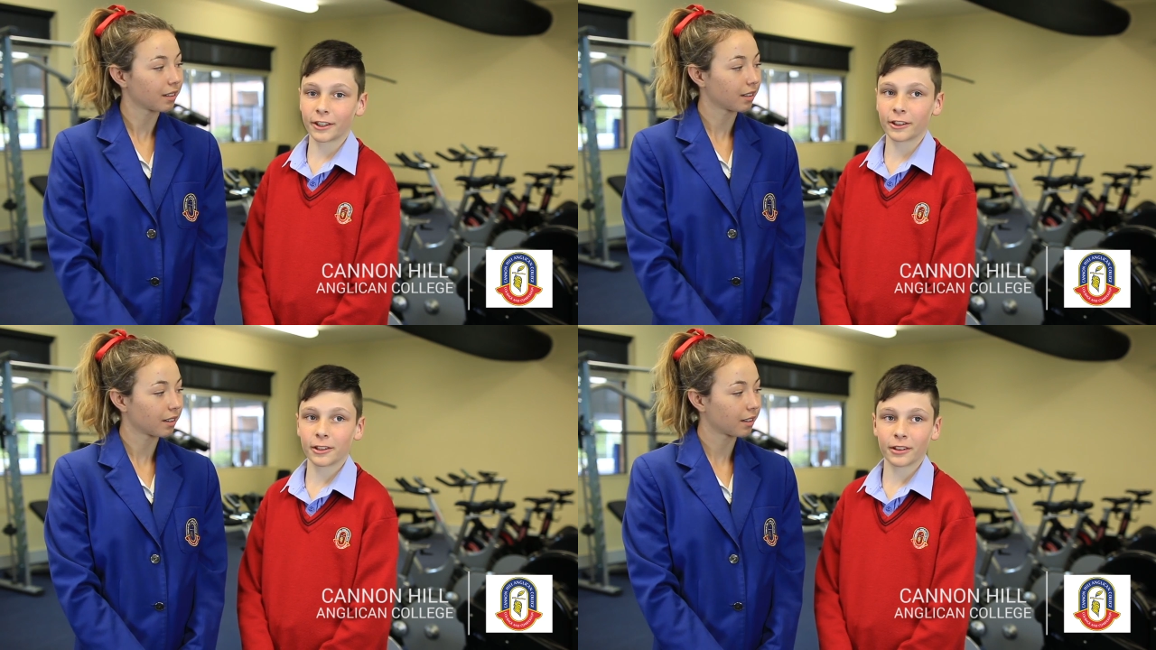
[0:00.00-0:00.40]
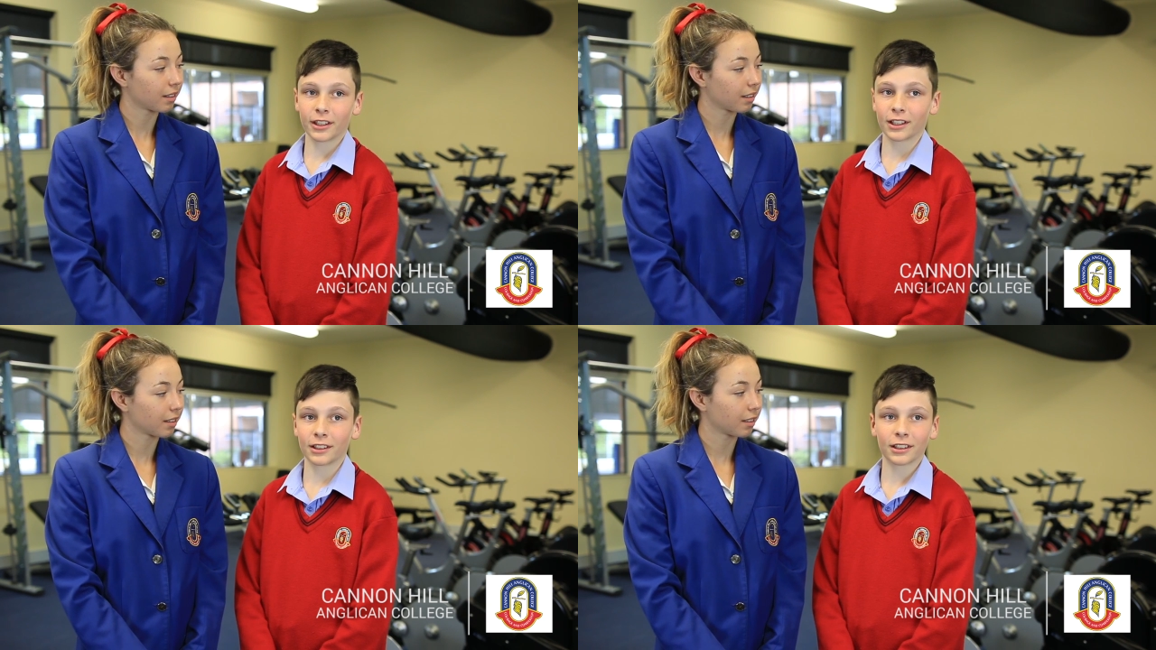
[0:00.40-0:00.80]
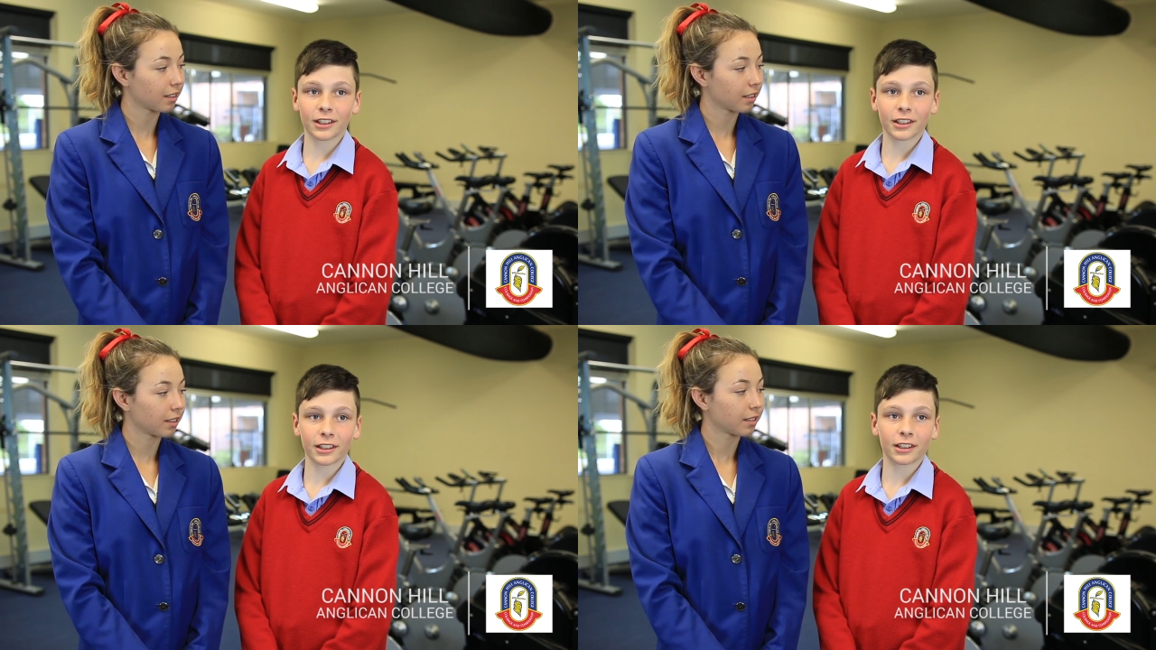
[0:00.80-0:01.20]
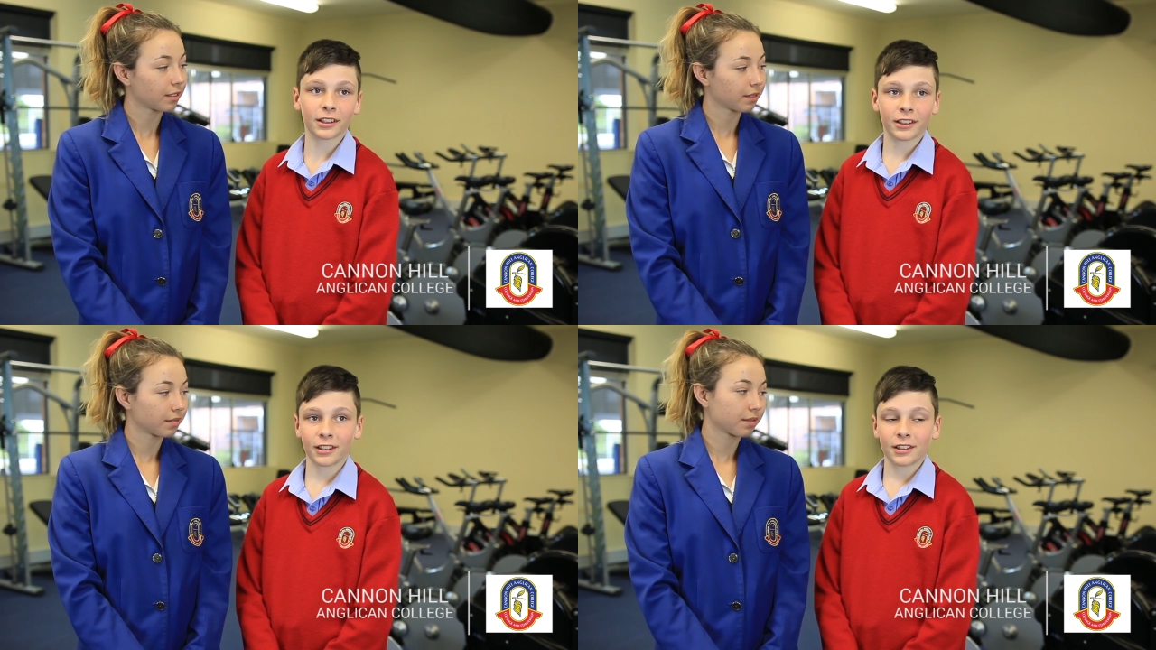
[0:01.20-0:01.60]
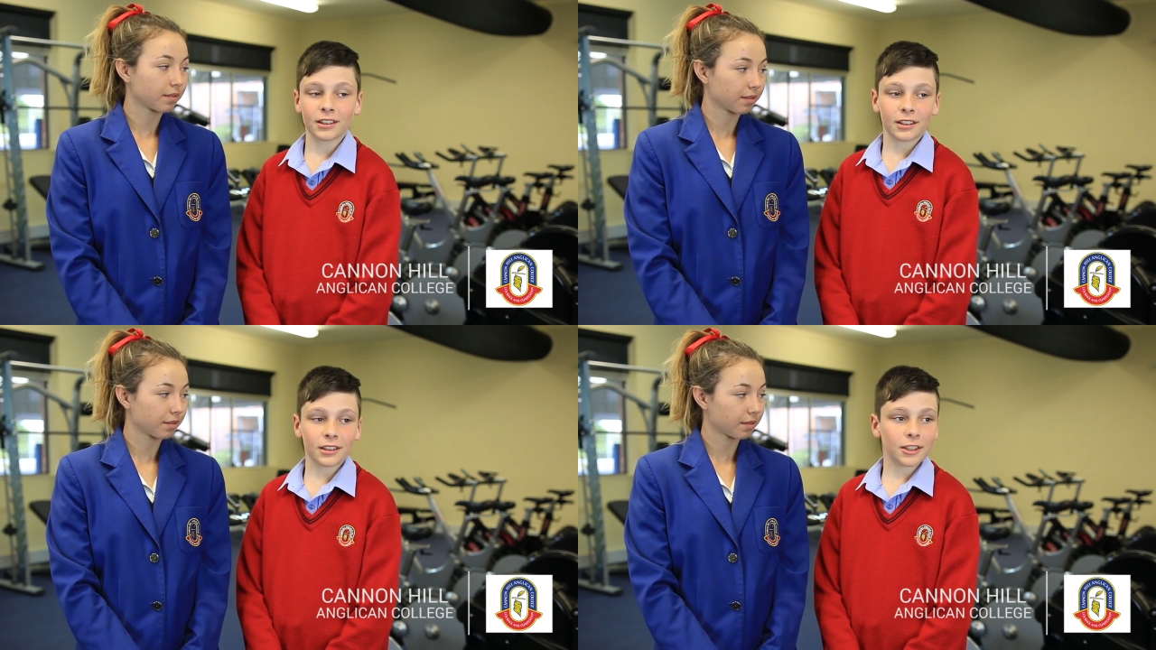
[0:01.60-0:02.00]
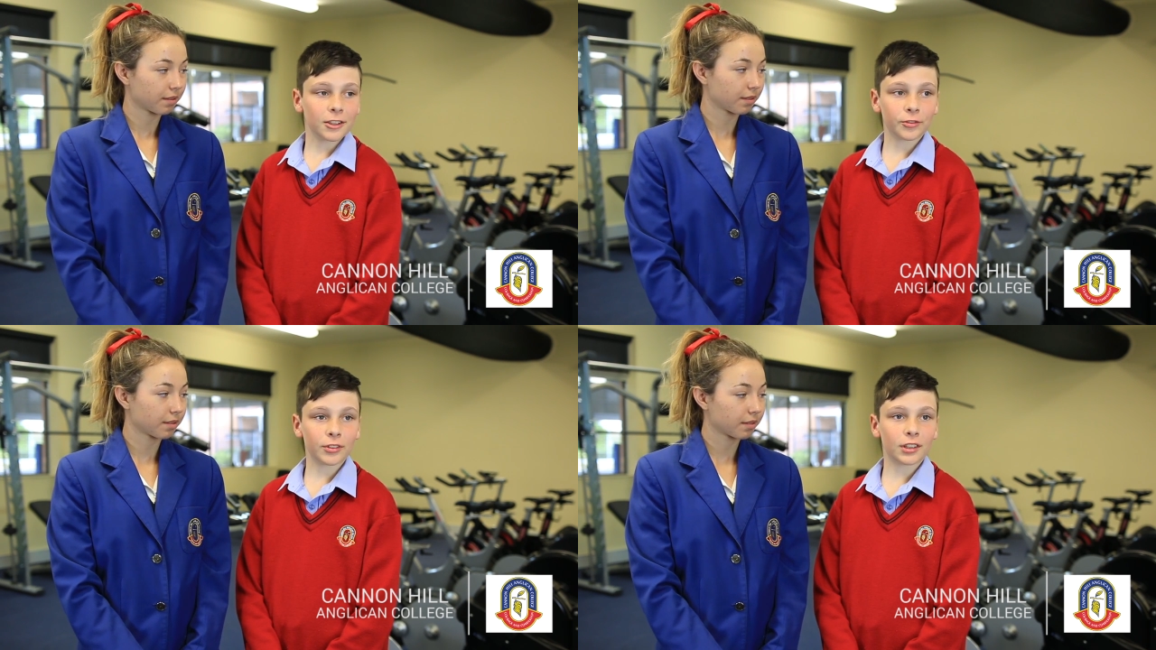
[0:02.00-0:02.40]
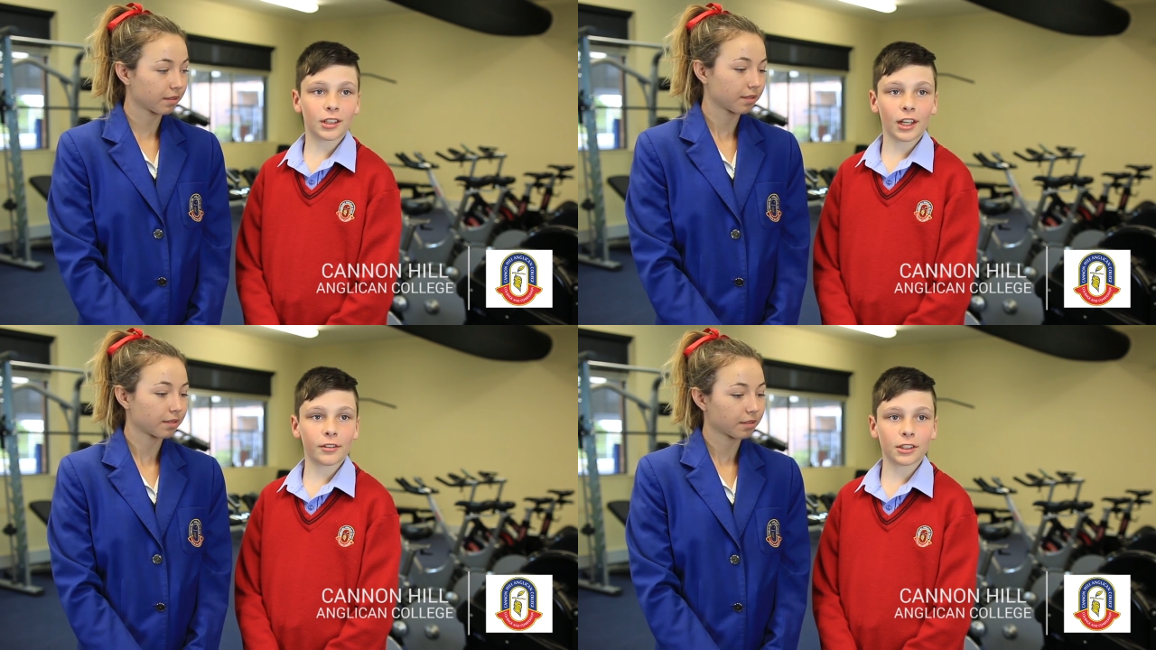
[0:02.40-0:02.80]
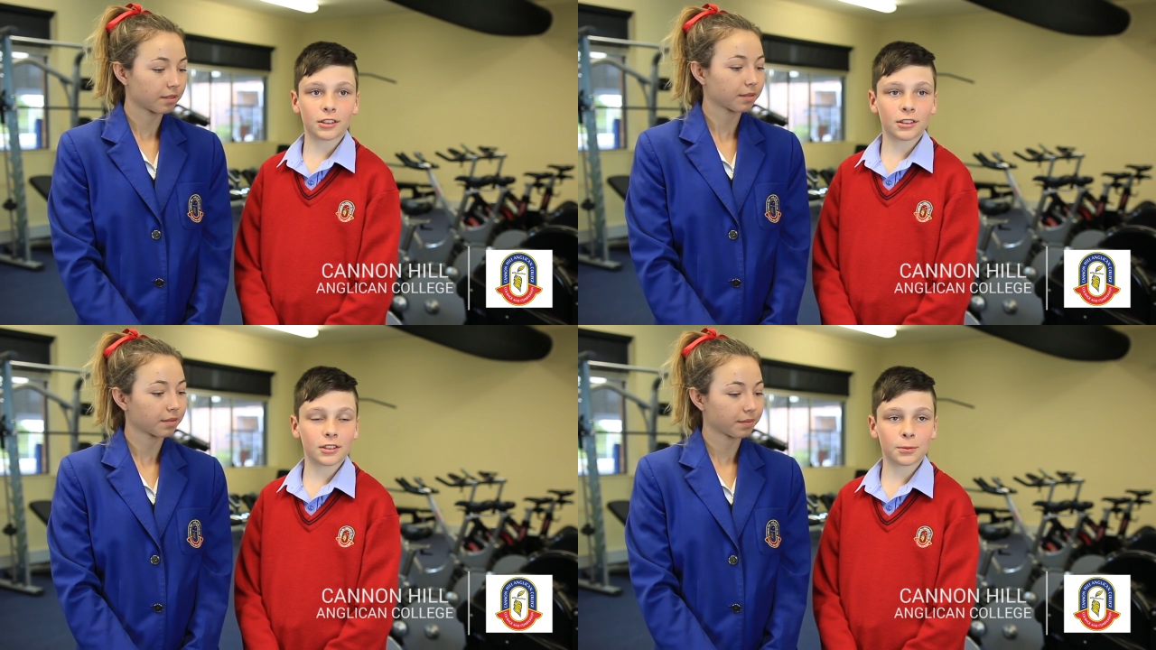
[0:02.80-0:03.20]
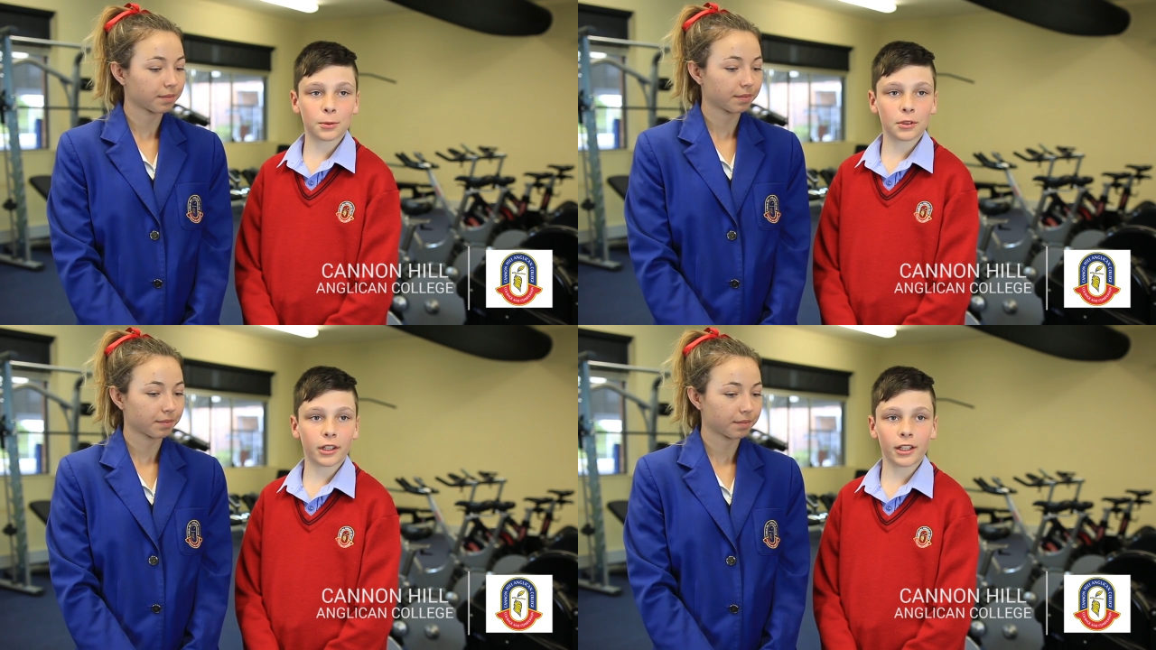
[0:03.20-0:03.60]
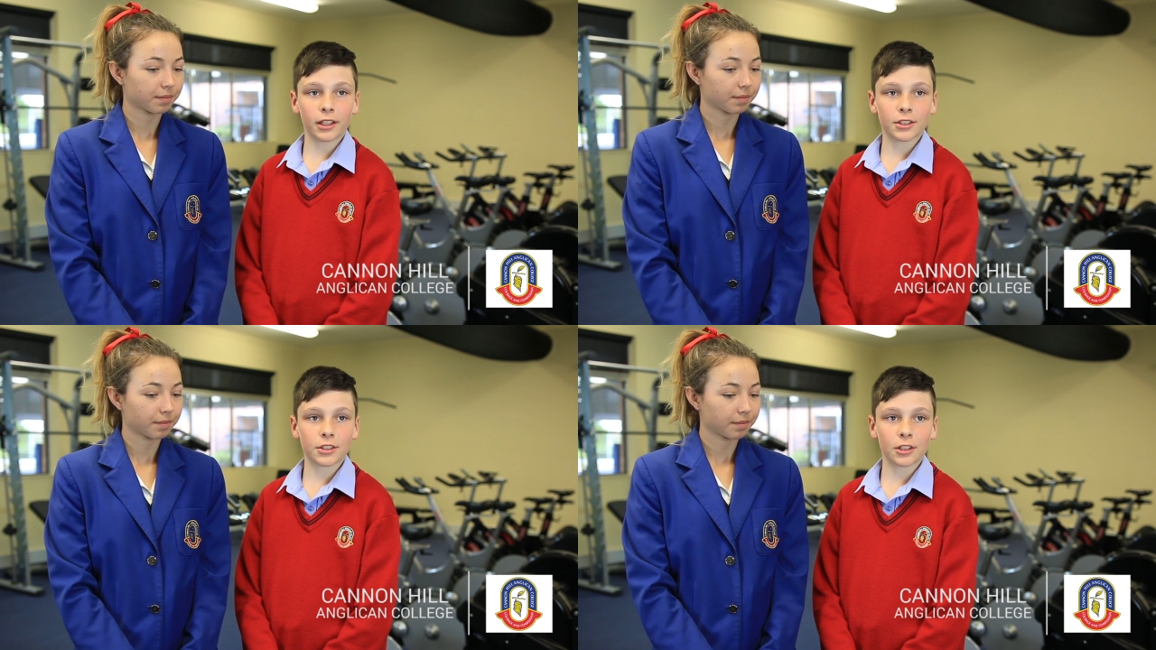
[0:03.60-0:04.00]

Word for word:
Speaker 1: agree with that. I think having sport each